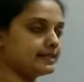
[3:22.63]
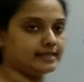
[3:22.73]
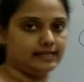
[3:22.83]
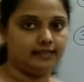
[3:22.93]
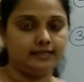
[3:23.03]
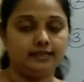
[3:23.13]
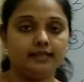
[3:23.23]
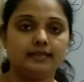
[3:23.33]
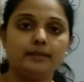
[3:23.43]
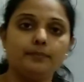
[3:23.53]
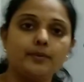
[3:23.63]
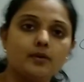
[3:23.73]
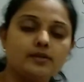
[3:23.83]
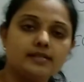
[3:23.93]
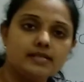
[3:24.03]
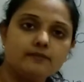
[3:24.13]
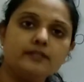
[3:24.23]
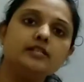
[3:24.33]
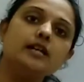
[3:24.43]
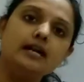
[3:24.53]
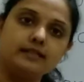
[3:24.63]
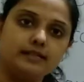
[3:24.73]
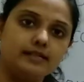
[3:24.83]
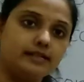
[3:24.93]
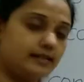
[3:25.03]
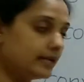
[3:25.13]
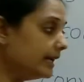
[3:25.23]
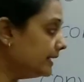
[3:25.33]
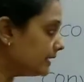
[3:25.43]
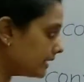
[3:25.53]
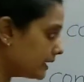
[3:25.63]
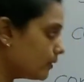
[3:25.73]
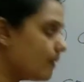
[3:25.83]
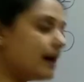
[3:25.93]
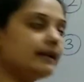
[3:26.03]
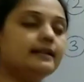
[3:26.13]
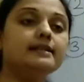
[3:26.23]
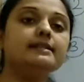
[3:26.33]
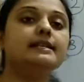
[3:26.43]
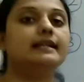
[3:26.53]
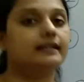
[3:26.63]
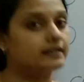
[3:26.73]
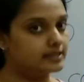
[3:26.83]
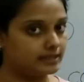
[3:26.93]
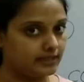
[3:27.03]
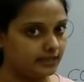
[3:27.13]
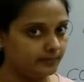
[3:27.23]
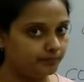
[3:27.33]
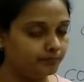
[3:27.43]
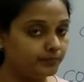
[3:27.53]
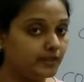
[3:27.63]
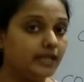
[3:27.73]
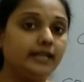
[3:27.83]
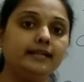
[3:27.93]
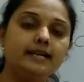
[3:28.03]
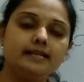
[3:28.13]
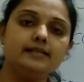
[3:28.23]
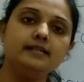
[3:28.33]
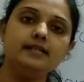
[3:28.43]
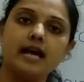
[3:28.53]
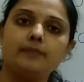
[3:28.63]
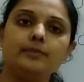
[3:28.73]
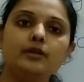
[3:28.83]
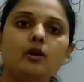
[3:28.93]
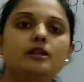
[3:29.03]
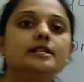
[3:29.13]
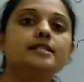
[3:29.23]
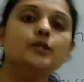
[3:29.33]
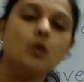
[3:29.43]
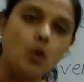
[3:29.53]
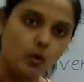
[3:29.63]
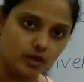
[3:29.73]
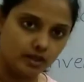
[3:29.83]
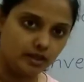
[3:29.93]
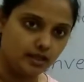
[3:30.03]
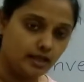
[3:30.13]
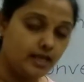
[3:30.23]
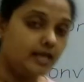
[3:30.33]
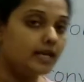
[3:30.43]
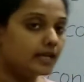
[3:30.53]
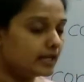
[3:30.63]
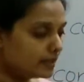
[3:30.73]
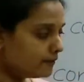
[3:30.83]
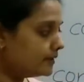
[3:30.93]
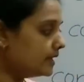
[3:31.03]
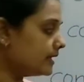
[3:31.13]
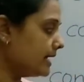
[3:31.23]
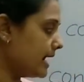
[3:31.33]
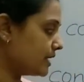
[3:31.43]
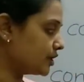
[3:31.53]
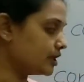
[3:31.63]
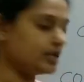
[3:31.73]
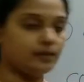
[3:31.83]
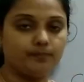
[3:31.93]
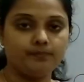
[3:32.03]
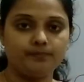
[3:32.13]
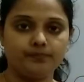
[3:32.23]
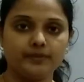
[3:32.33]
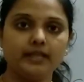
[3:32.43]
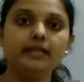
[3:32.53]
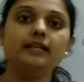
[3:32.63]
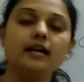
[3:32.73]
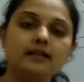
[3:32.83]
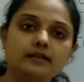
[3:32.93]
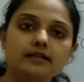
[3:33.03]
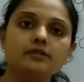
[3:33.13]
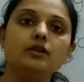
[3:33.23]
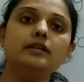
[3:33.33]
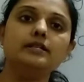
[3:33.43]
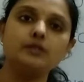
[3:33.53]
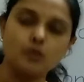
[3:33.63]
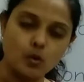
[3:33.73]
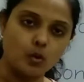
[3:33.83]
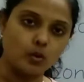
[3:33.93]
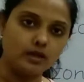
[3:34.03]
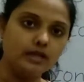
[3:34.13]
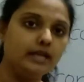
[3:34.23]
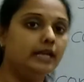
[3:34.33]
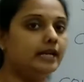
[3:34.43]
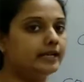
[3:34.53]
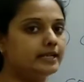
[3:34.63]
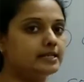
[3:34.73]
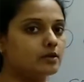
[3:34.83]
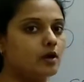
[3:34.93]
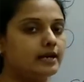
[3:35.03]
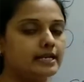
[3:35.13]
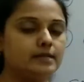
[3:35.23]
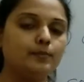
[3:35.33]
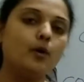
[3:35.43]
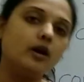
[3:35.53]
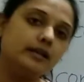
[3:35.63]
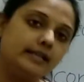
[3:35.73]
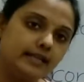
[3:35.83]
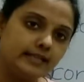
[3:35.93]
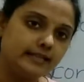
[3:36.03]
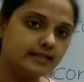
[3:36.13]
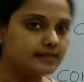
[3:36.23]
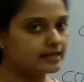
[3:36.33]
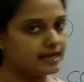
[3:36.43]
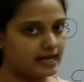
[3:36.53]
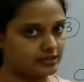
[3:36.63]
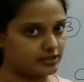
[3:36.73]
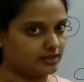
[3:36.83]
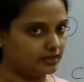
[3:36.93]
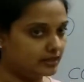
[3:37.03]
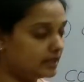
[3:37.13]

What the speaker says: cell, the process which occurs, it requires electricity. It doesn't happen on its own. If the reaction, it occurs on its own, it is called as spontaneous reaction.